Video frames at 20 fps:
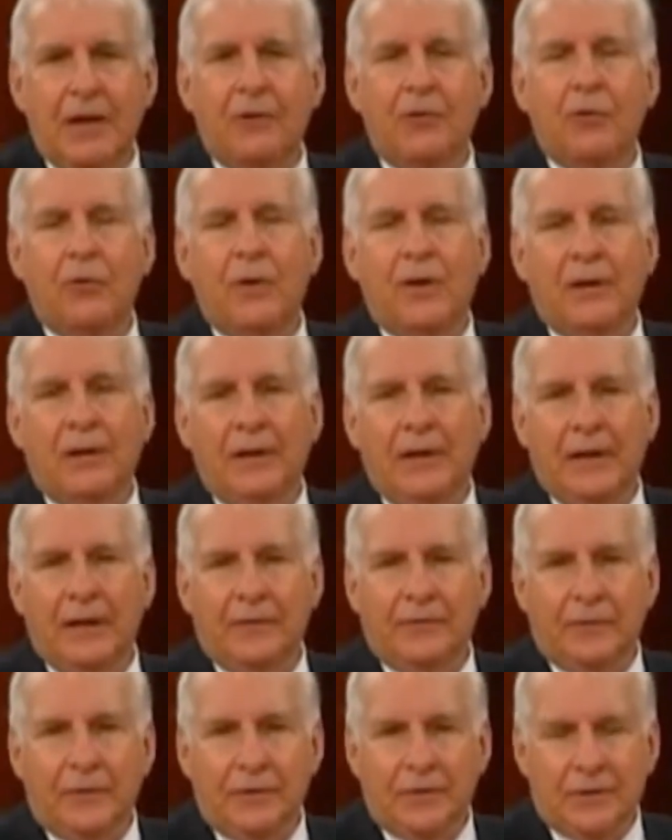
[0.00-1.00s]
how quickly
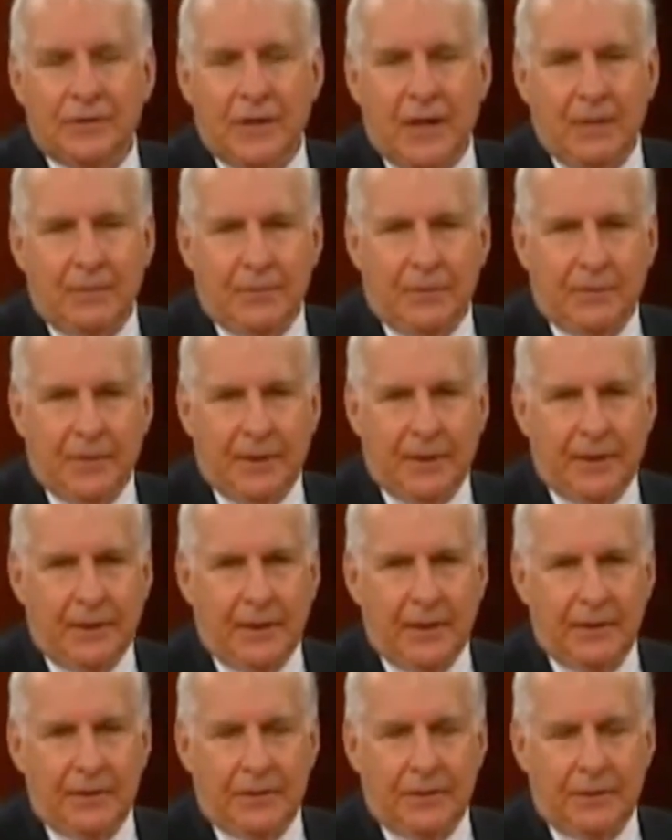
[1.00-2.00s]
after you stop the
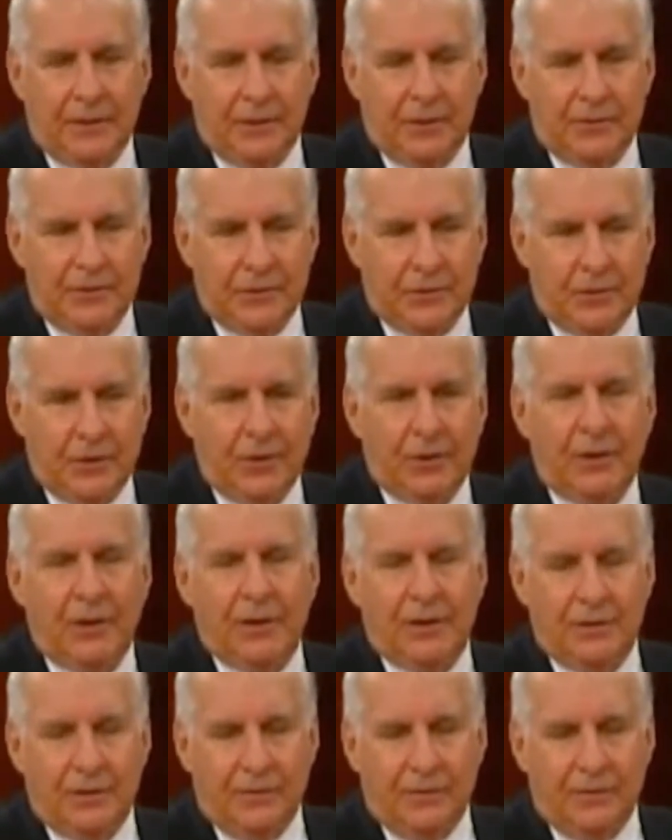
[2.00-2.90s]
medication do you start